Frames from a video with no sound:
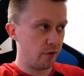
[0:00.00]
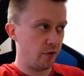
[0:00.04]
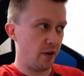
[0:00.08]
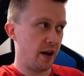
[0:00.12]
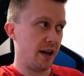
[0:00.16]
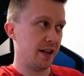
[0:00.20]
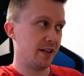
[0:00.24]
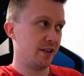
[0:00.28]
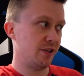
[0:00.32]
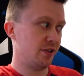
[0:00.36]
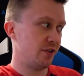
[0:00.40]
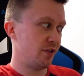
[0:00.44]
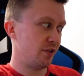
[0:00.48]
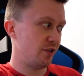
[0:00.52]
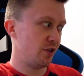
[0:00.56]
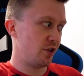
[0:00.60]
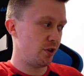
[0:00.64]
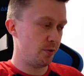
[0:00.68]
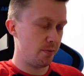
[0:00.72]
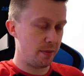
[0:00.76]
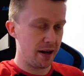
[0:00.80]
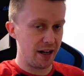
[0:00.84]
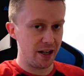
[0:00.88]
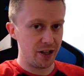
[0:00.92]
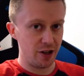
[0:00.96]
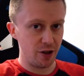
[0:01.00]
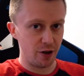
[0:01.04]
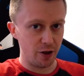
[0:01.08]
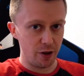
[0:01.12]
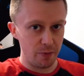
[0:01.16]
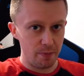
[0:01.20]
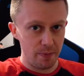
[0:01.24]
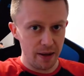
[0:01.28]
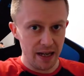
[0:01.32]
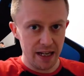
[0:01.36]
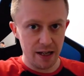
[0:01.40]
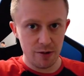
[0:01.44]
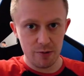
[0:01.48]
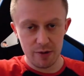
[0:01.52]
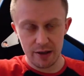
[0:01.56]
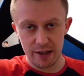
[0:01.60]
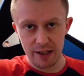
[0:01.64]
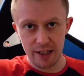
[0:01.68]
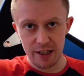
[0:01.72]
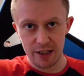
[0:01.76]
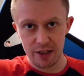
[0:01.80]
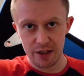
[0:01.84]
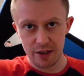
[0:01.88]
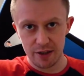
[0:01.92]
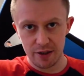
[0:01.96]
fans, she might not appear in
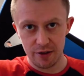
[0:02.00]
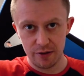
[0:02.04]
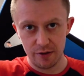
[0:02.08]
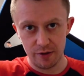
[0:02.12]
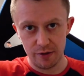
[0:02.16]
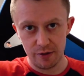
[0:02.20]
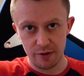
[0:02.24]
this